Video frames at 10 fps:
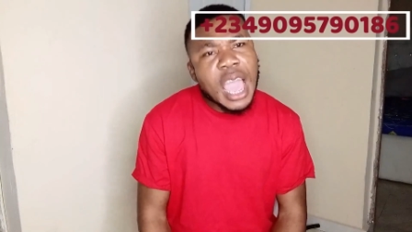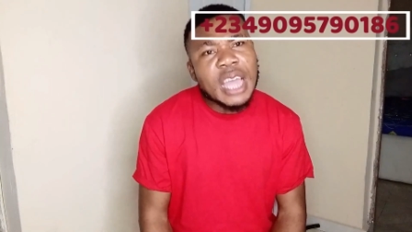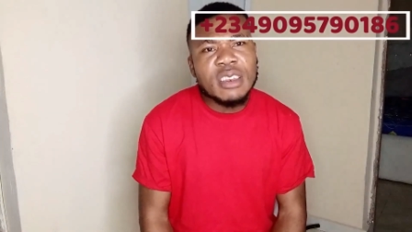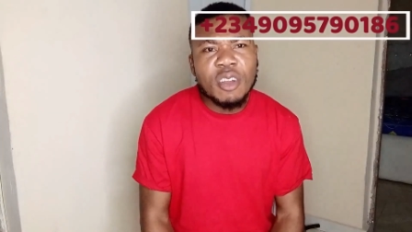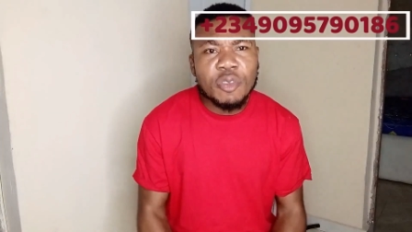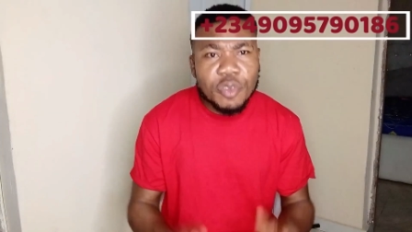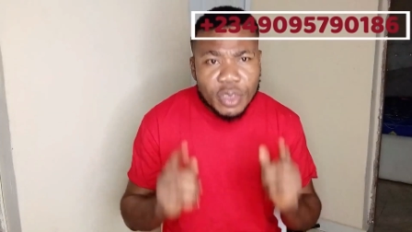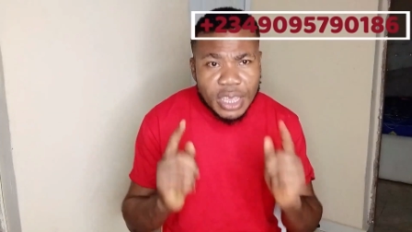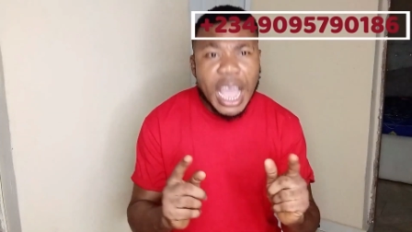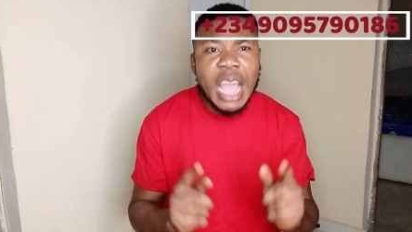And don't
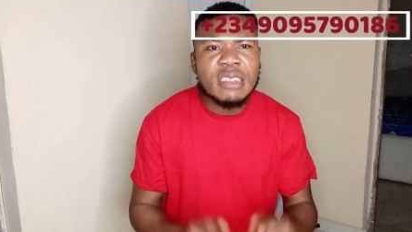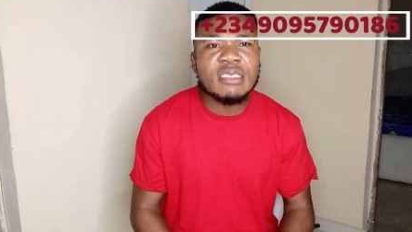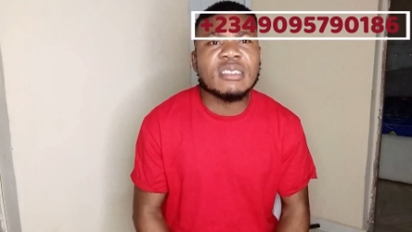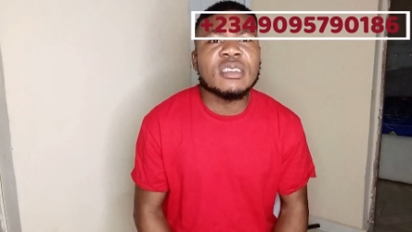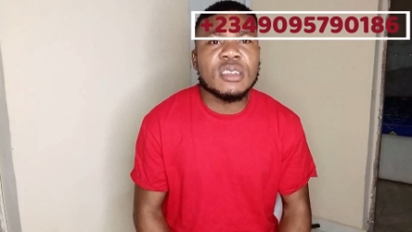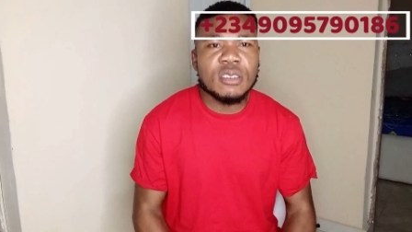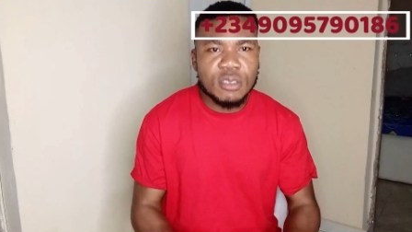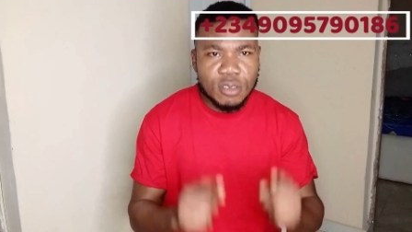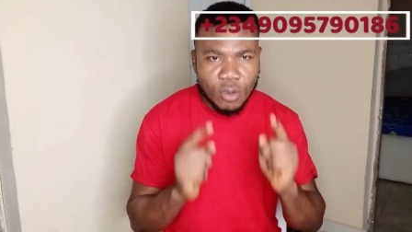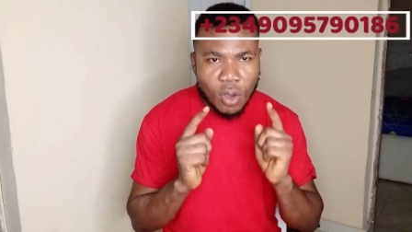forget
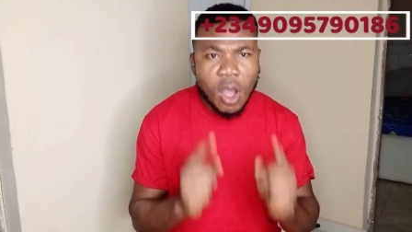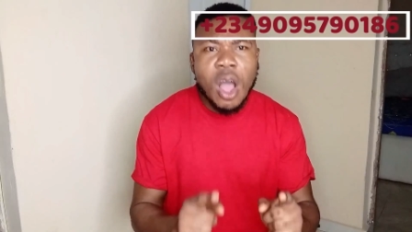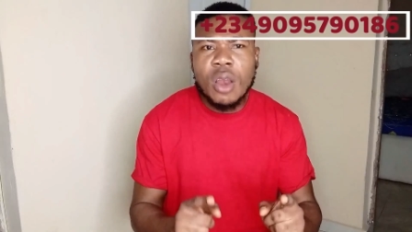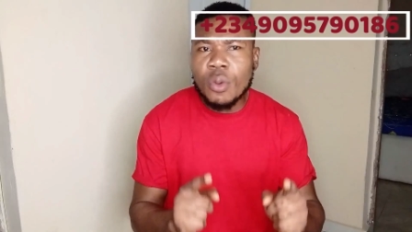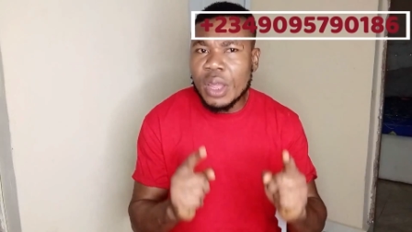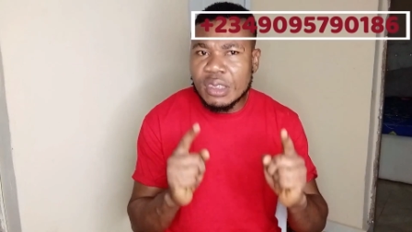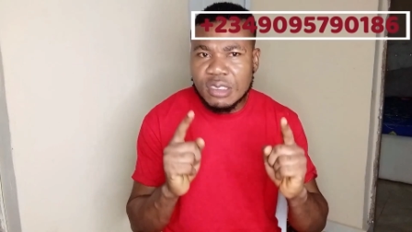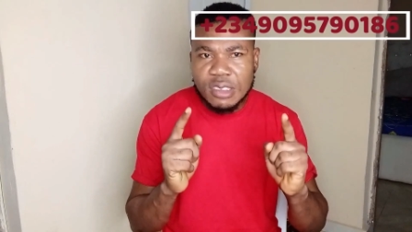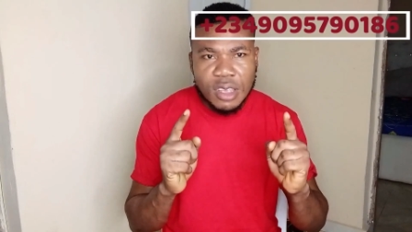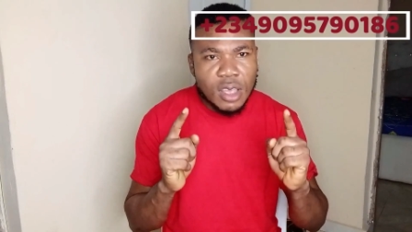to
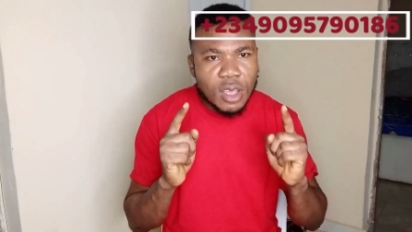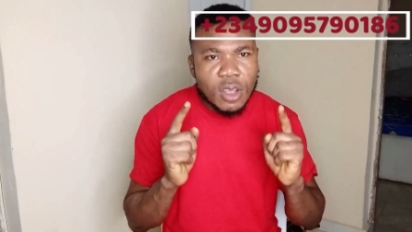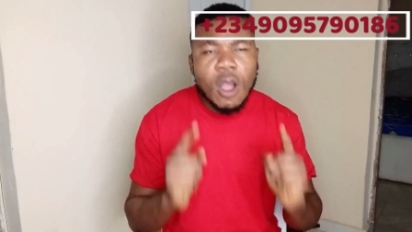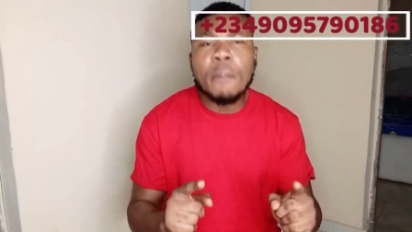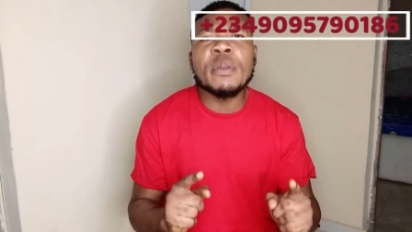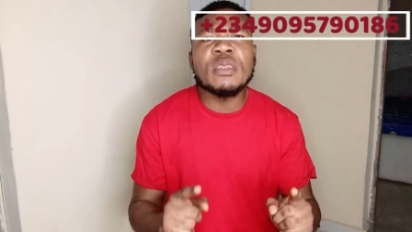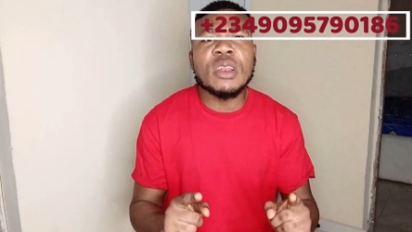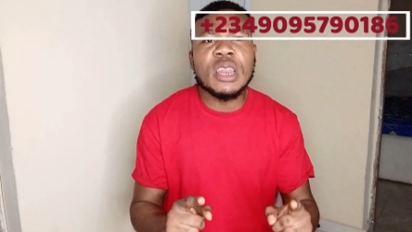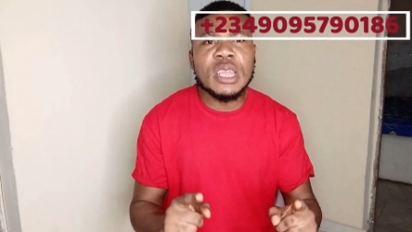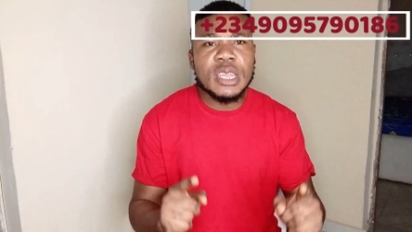always copy
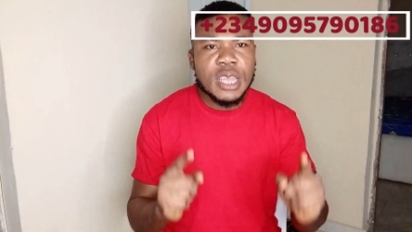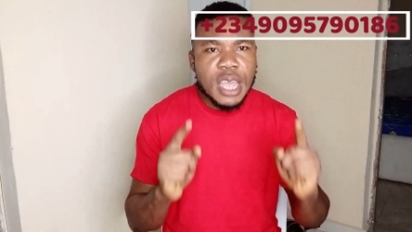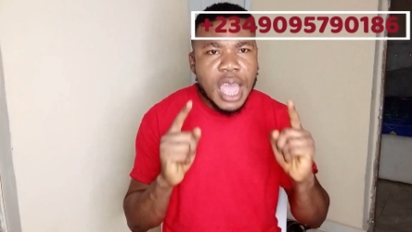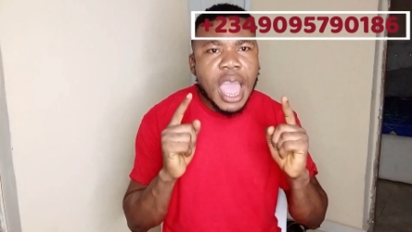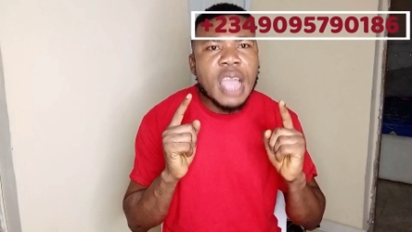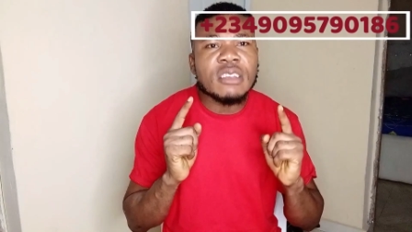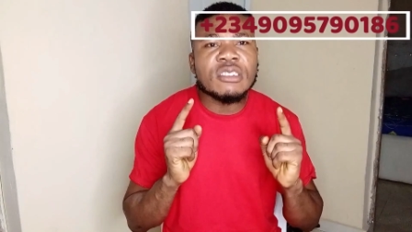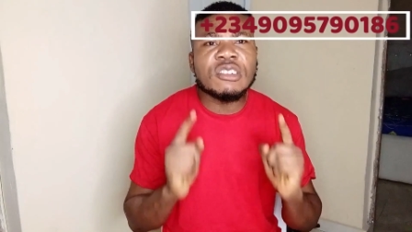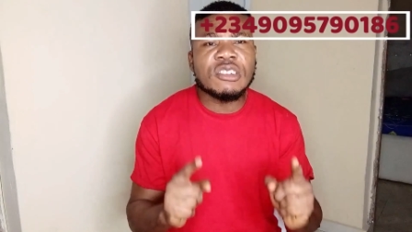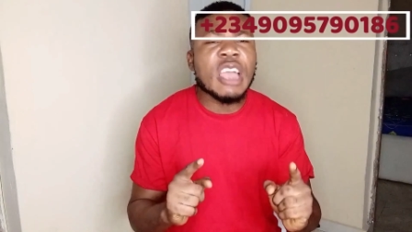the link
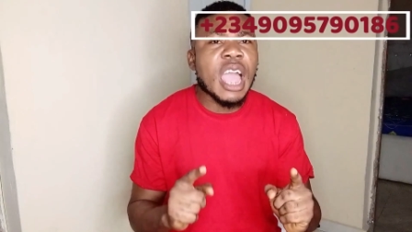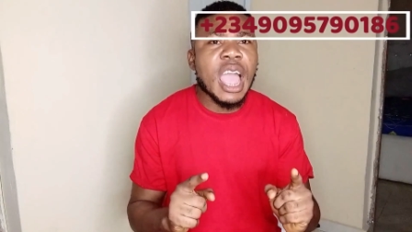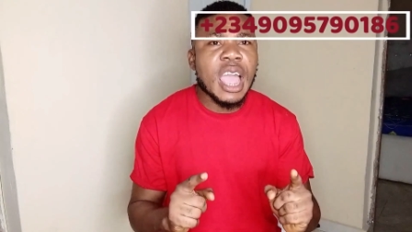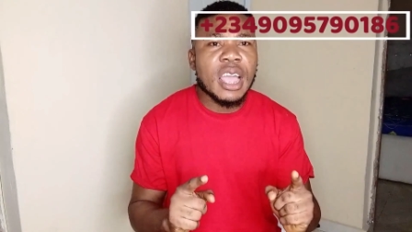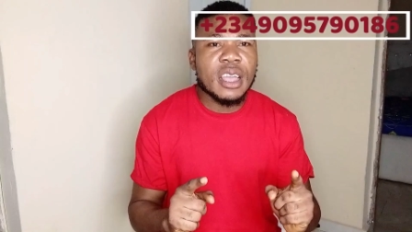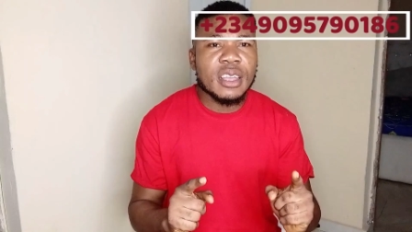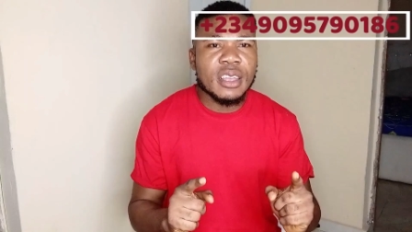and share.